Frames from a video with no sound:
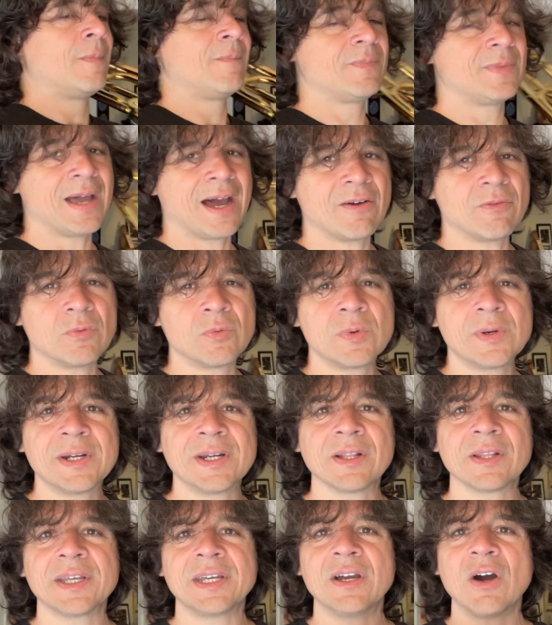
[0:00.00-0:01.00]
That
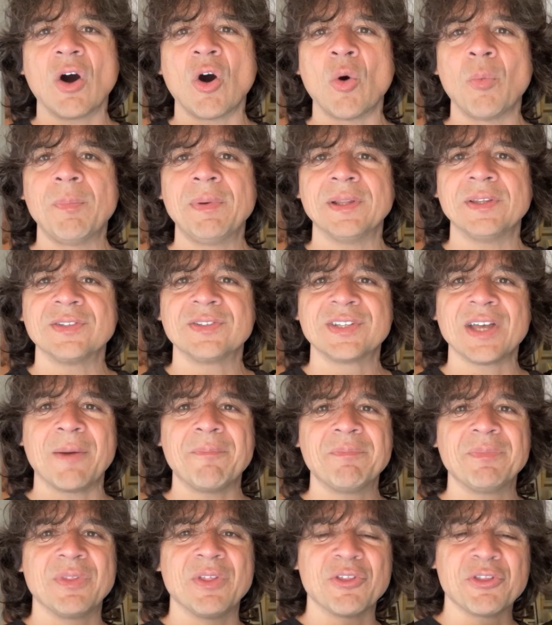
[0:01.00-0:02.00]
really opens
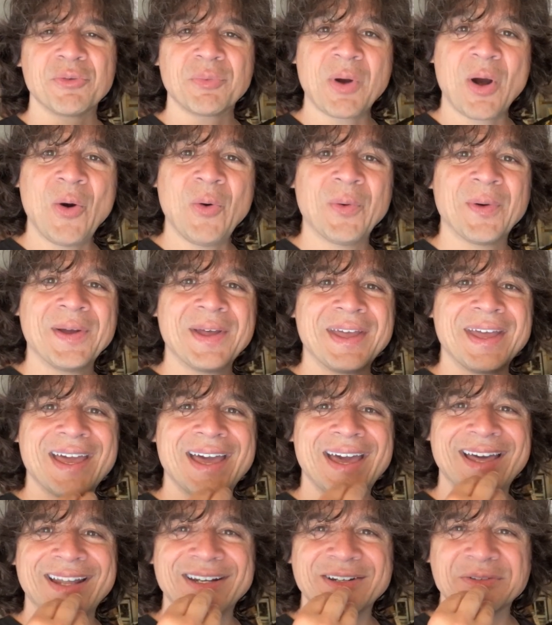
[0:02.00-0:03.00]
up the throat,
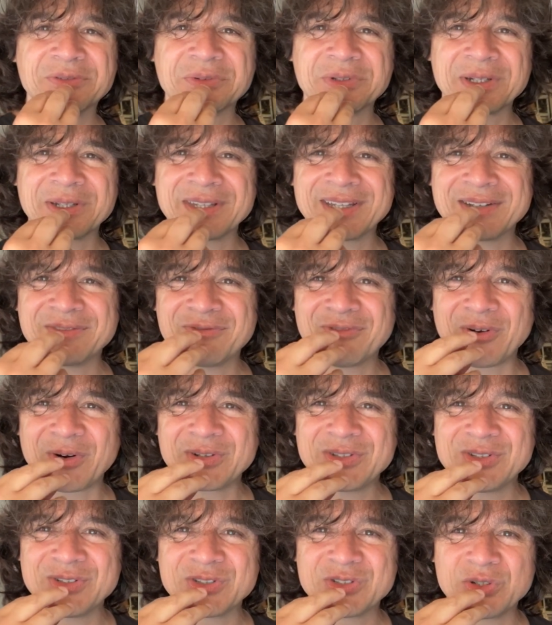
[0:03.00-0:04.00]
and it really
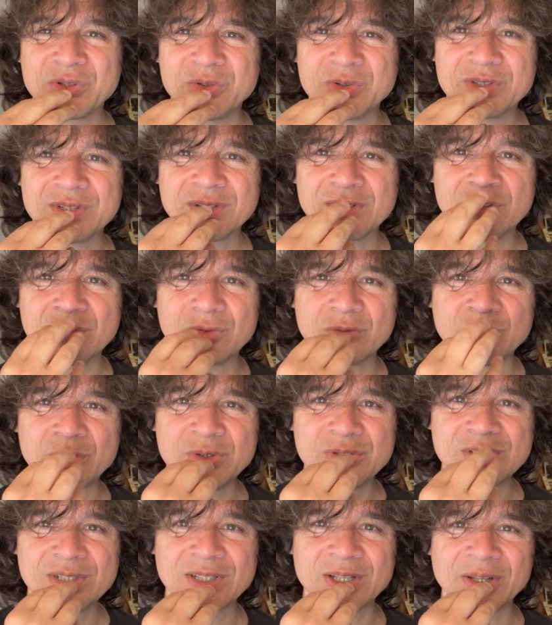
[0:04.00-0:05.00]
forces you to
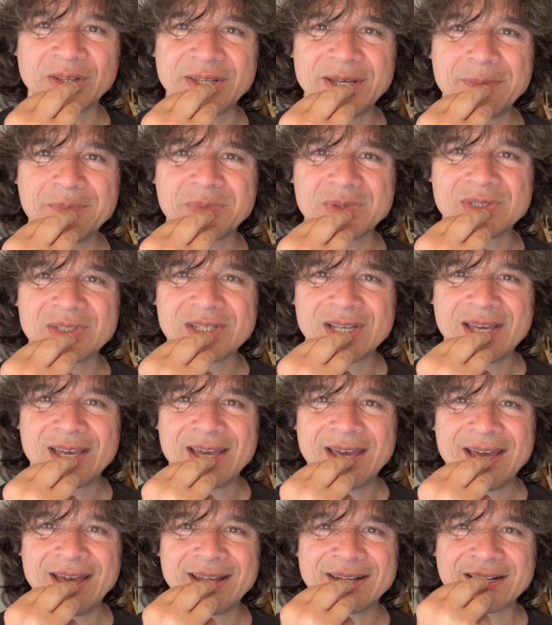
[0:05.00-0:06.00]
loosen the lips
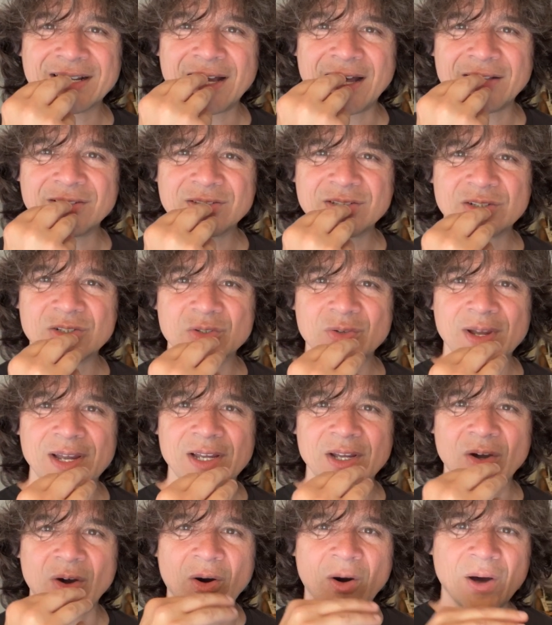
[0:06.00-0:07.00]
and
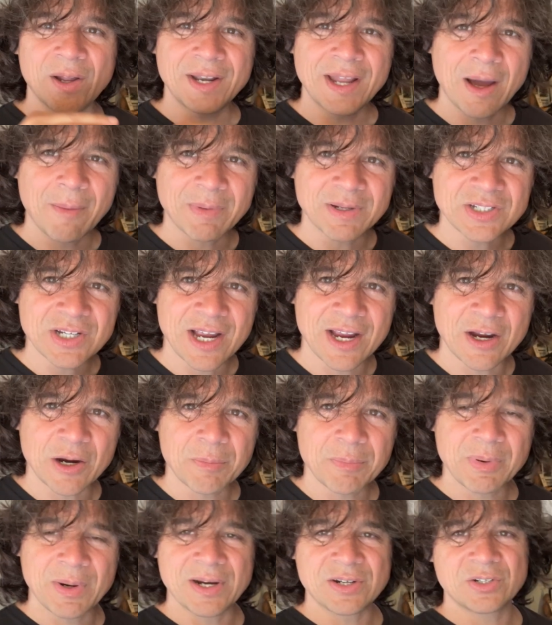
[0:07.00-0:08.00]
concentrate on how much air
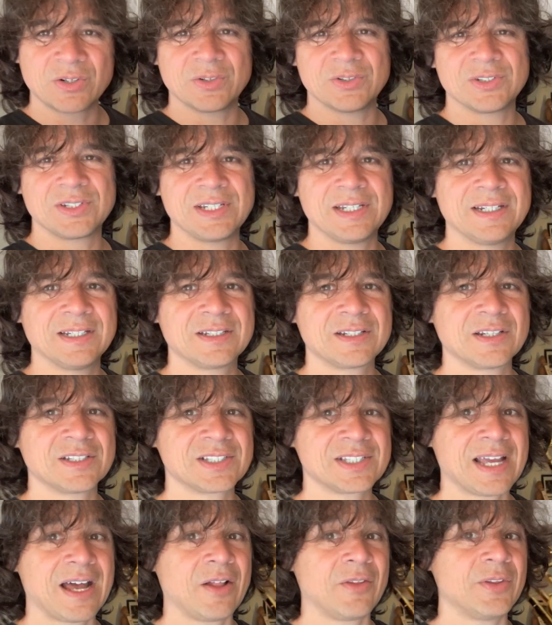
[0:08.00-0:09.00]
pressure is needed to
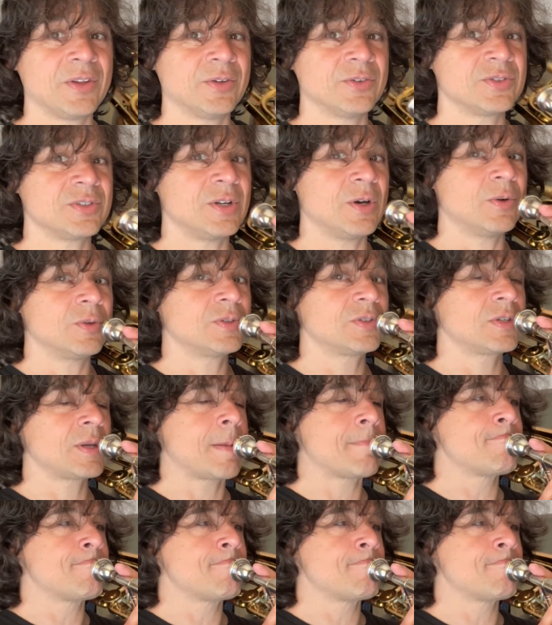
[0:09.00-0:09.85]
sound those notes.